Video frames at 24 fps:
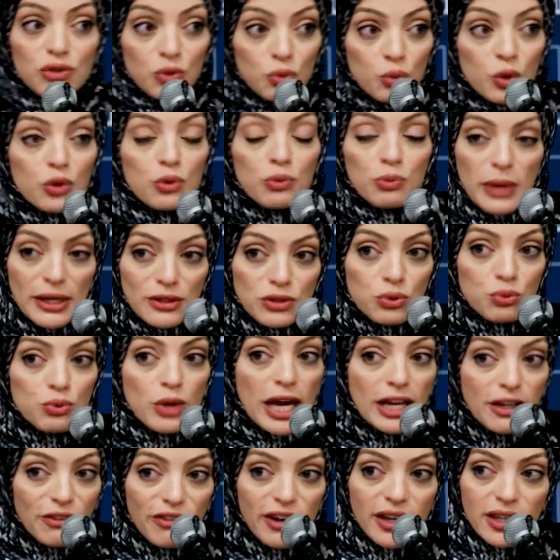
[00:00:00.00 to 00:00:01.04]
we're about to
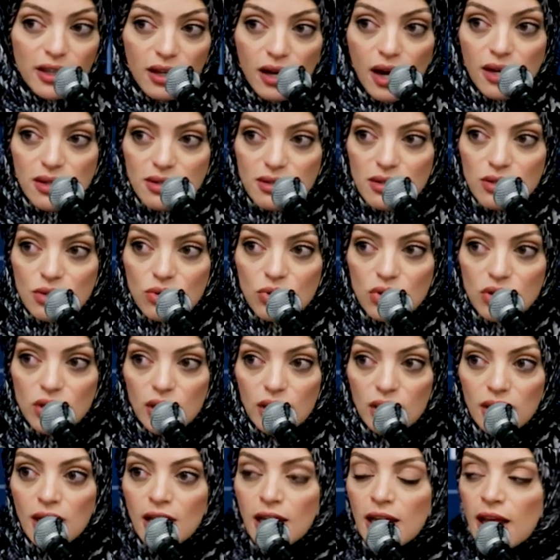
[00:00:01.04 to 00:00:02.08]
ratify the
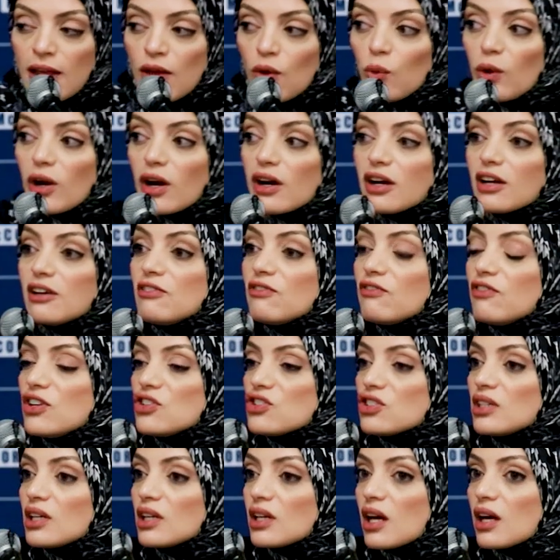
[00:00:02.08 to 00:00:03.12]
Constitution. "We are
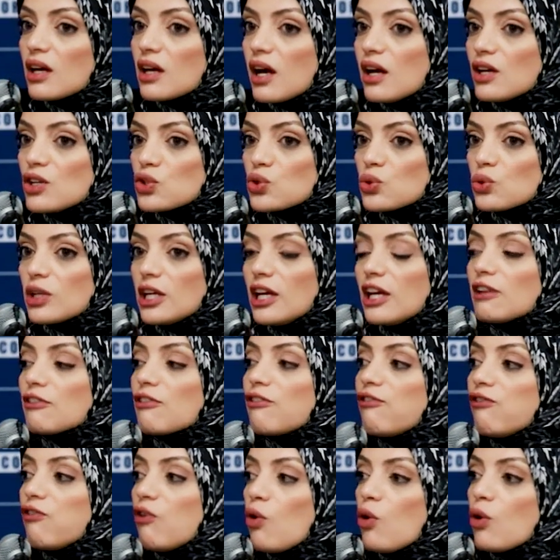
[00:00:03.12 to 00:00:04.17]
envisioning a country in
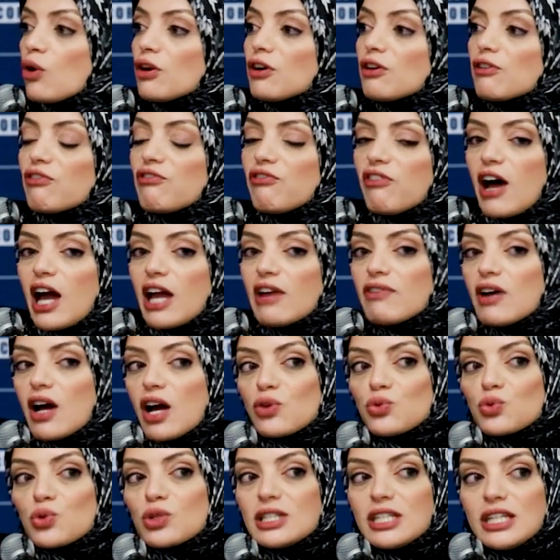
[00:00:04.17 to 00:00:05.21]
400 or
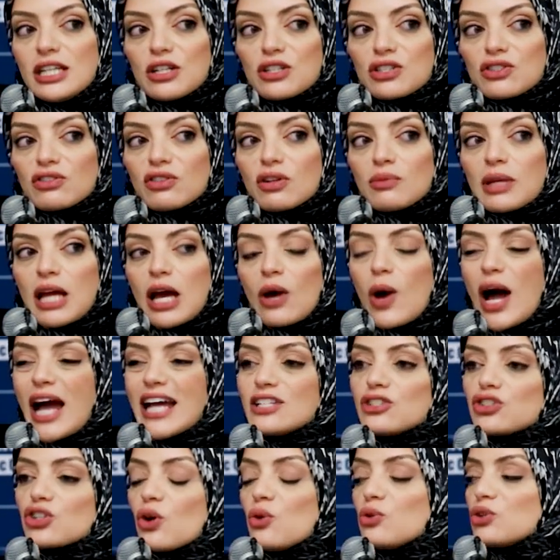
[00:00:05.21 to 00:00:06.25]
500 years from now. I
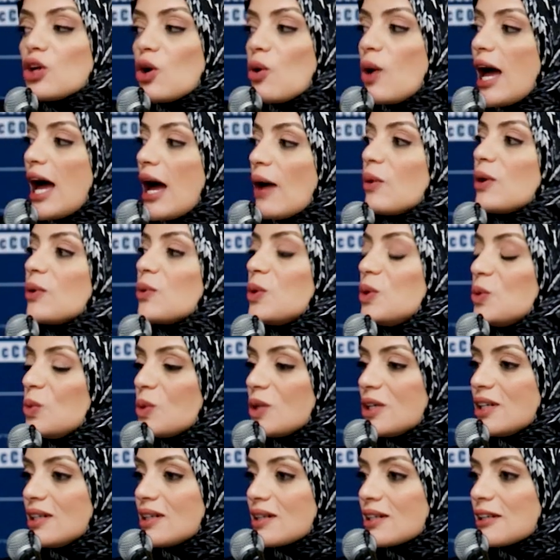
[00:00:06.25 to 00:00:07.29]
don't know how it will
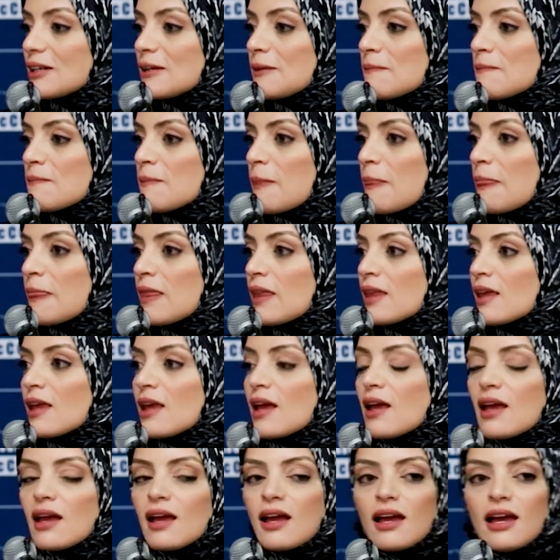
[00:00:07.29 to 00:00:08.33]
work.
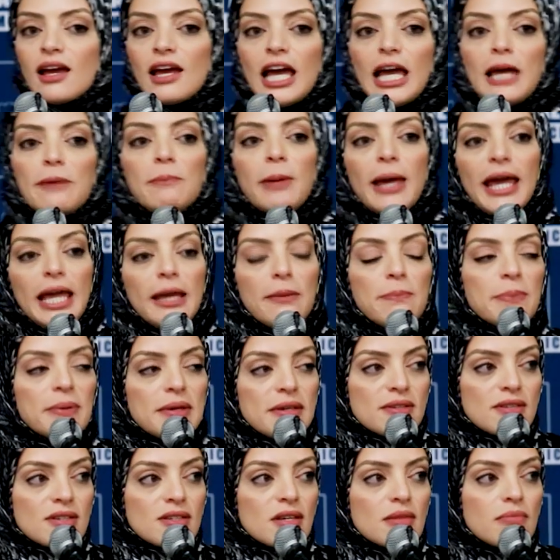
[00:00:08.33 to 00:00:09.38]
A
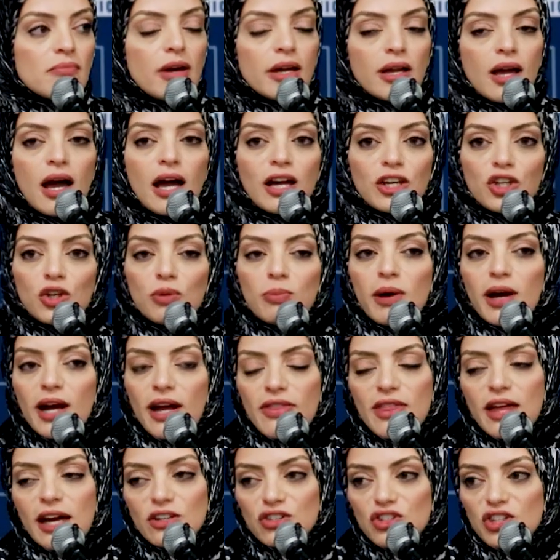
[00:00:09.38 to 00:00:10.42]
papist might occupy
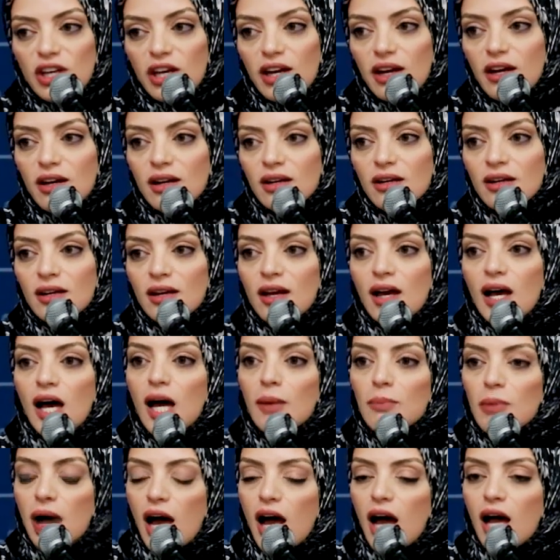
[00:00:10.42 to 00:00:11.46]
that chair,
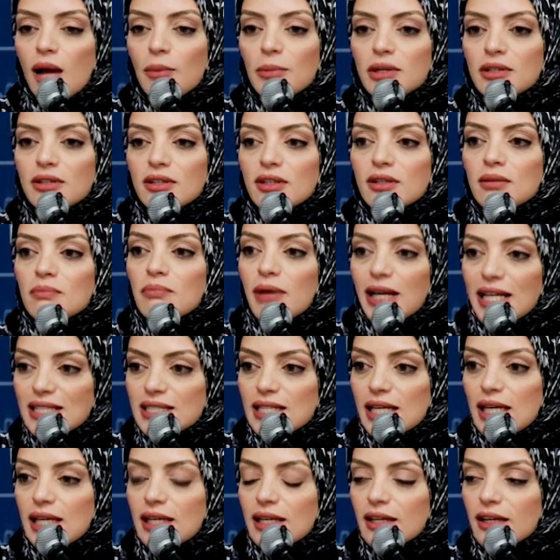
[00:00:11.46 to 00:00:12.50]
a Mohammedan might
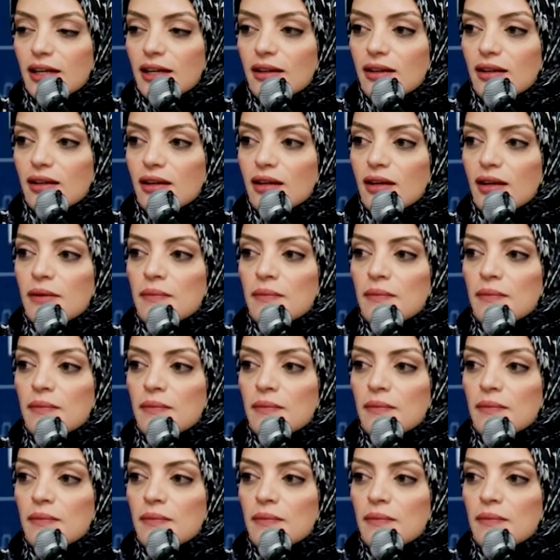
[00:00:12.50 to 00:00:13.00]
take it."